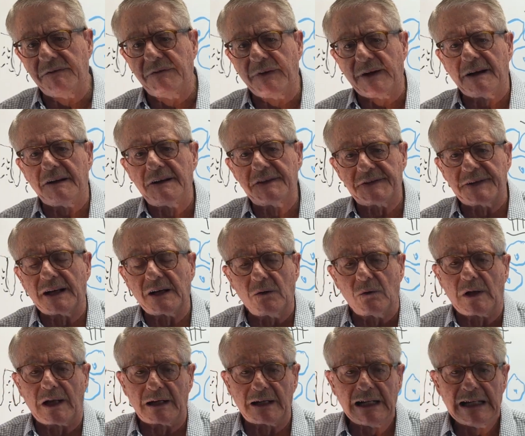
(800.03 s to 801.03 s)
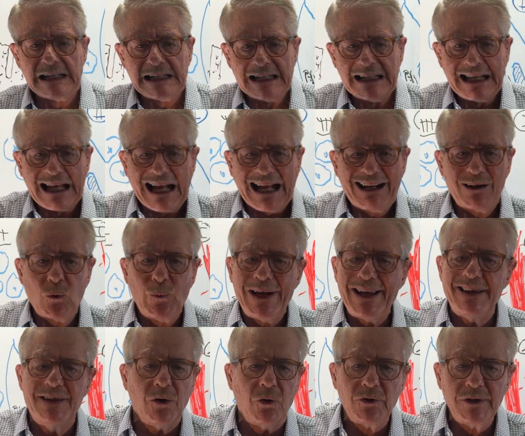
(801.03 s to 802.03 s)
very cellular, and we
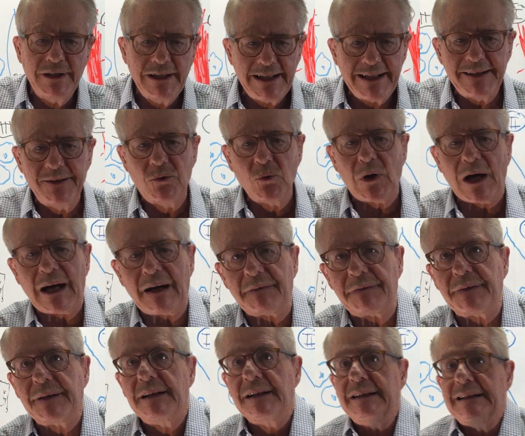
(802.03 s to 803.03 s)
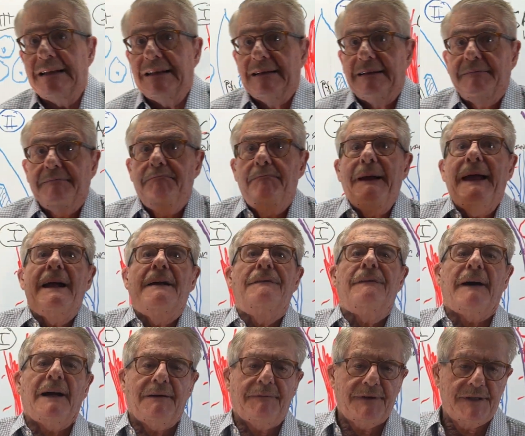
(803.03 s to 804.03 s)
don't need to have big
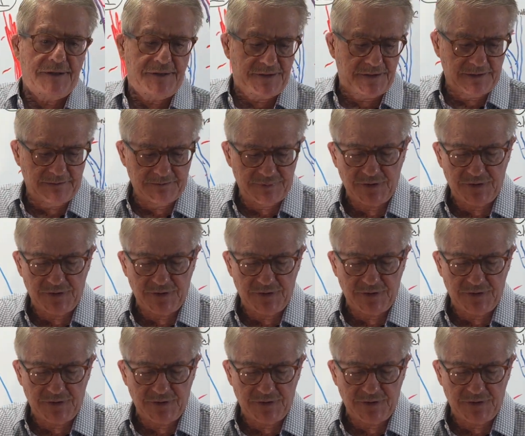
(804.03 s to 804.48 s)
fibers.